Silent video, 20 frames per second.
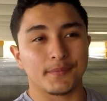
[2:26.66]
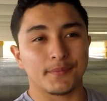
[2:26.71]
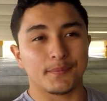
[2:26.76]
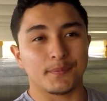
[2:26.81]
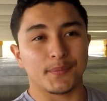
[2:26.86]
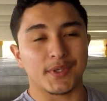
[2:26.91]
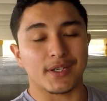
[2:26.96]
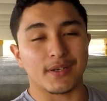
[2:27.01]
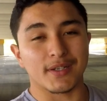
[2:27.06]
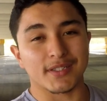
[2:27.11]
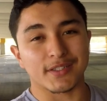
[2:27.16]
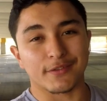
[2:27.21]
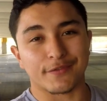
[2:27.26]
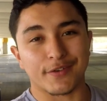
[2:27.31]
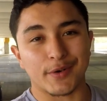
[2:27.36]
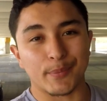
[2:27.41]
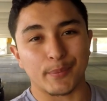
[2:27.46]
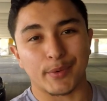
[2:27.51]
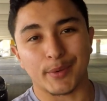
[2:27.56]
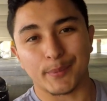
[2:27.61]
because the
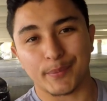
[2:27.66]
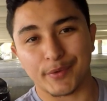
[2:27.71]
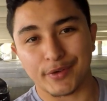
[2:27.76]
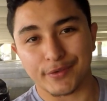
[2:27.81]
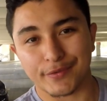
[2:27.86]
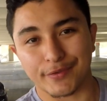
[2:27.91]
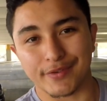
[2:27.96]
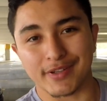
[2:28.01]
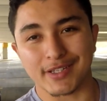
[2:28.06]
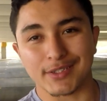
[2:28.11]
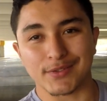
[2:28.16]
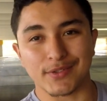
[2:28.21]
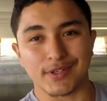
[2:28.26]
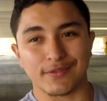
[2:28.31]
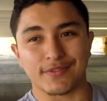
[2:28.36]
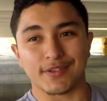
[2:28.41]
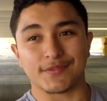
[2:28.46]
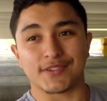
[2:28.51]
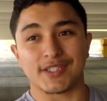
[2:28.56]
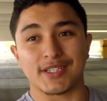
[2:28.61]
front bumper for the
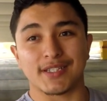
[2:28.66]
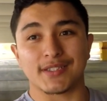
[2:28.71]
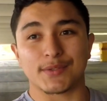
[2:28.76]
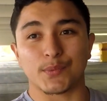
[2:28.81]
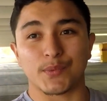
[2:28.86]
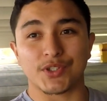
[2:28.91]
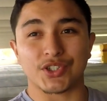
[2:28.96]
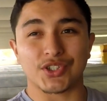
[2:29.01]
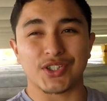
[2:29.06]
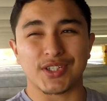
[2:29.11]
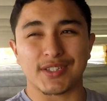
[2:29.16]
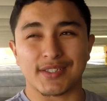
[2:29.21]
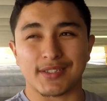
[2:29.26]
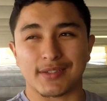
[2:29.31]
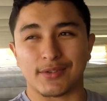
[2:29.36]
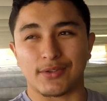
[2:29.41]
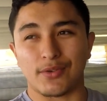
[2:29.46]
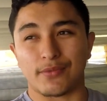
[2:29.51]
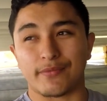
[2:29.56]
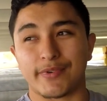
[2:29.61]
2015s, which is
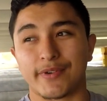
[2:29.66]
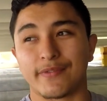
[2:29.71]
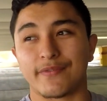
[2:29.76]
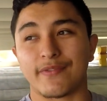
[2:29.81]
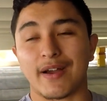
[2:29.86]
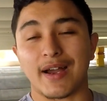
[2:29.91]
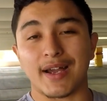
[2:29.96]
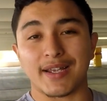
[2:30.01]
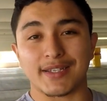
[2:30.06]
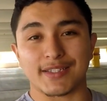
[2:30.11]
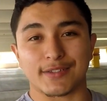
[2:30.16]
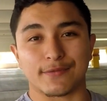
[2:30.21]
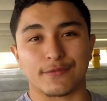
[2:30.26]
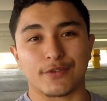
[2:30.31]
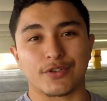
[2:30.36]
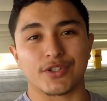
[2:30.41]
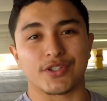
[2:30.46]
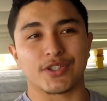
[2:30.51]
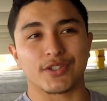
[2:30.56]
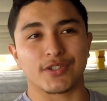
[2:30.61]
the revised
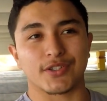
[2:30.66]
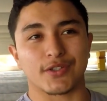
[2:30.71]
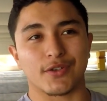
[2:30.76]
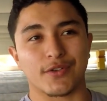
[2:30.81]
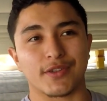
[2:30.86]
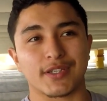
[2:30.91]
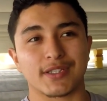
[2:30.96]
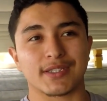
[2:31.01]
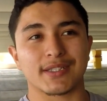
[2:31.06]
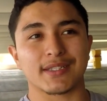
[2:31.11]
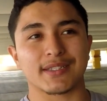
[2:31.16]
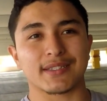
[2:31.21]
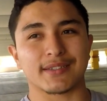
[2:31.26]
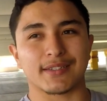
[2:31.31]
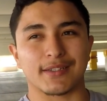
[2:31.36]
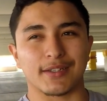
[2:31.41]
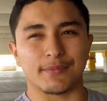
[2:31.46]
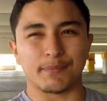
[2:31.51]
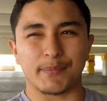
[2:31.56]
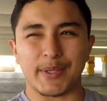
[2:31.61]
version. So this is
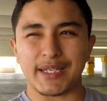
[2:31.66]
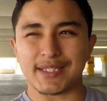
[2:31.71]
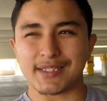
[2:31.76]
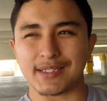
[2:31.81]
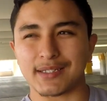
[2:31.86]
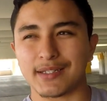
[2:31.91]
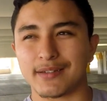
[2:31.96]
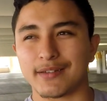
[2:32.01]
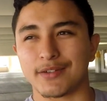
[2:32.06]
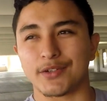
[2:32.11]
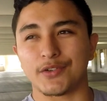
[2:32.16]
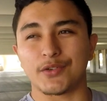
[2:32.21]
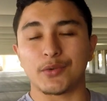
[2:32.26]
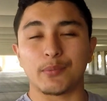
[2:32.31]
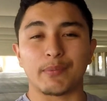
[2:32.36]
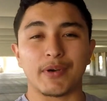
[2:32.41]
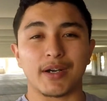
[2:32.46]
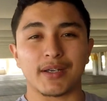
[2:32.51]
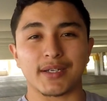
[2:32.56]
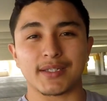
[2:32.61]
basically the new
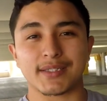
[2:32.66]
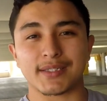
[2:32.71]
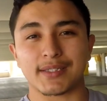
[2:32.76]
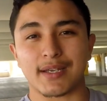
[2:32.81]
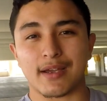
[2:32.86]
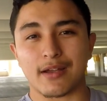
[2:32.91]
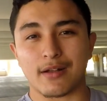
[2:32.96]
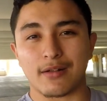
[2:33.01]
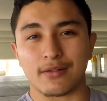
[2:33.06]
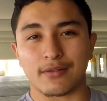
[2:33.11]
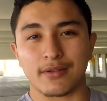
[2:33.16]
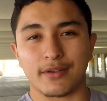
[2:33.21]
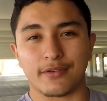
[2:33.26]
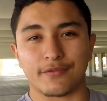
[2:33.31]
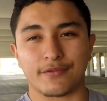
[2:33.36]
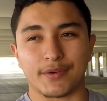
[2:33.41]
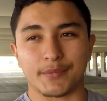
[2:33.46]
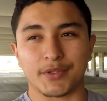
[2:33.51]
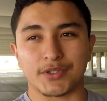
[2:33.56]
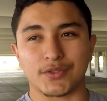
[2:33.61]
body style
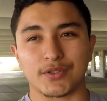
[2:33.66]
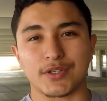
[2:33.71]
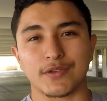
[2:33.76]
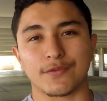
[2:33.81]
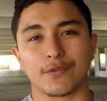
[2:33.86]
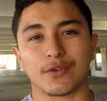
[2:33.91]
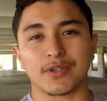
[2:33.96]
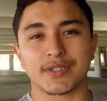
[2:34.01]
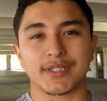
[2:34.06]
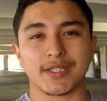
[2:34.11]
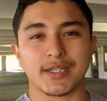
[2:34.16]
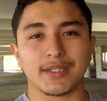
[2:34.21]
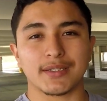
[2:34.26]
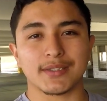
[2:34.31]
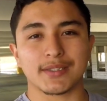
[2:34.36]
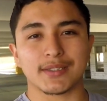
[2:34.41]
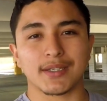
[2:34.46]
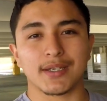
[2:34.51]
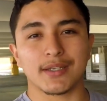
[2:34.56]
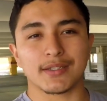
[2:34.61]
from the
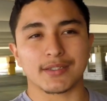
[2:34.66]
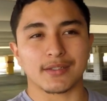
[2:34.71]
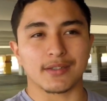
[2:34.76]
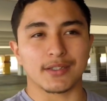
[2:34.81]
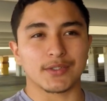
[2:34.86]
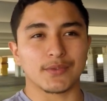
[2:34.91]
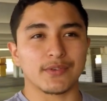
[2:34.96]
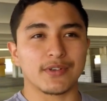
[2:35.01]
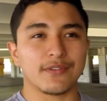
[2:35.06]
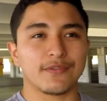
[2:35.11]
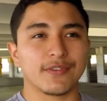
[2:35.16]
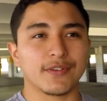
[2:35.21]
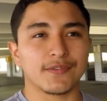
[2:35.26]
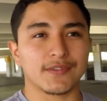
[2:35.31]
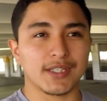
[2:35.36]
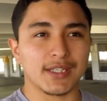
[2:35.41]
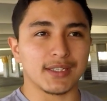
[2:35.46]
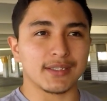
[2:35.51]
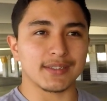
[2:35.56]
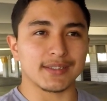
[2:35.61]
2014s. So the
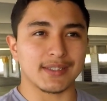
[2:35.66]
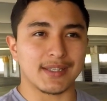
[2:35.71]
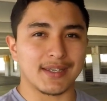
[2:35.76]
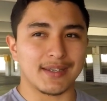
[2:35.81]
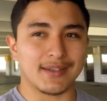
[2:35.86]
2015s,